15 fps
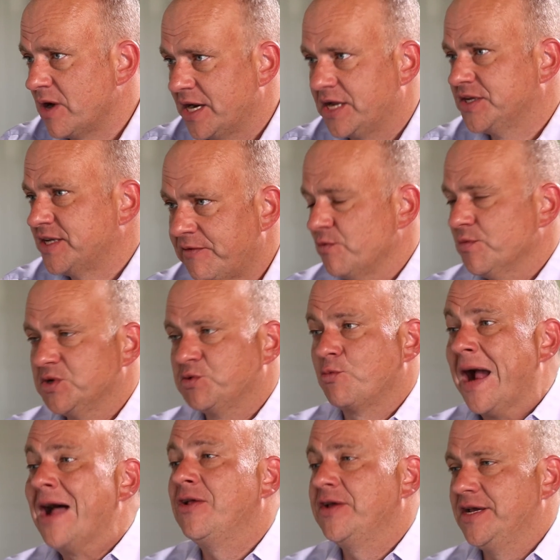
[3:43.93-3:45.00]
Right, because everyone was
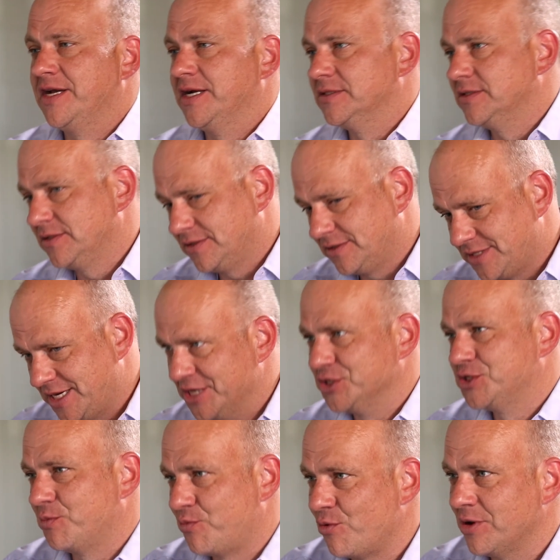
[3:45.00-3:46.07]
rallying in
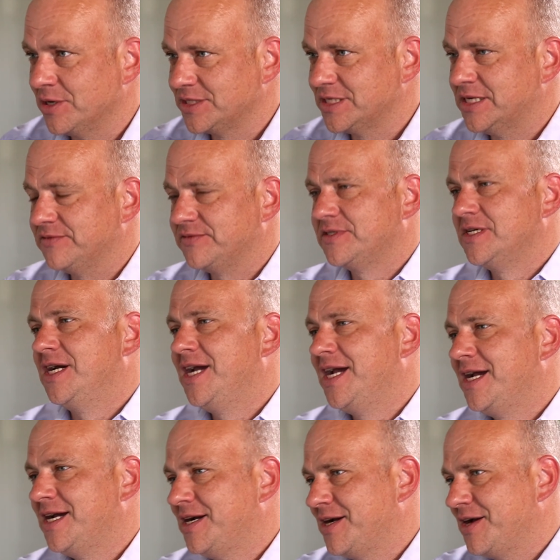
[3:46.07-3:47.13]
support of
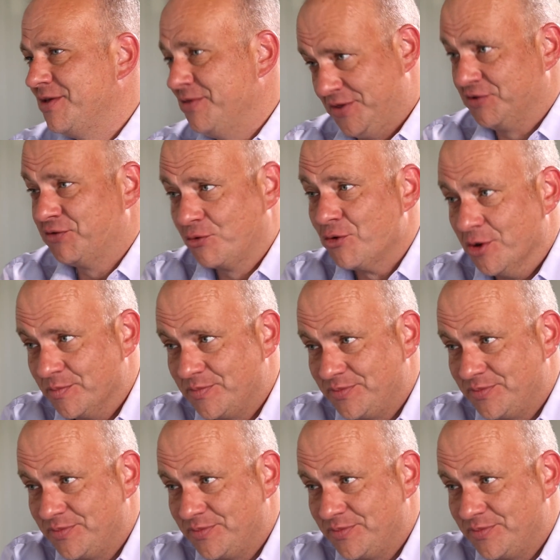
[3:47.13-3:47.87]
this group.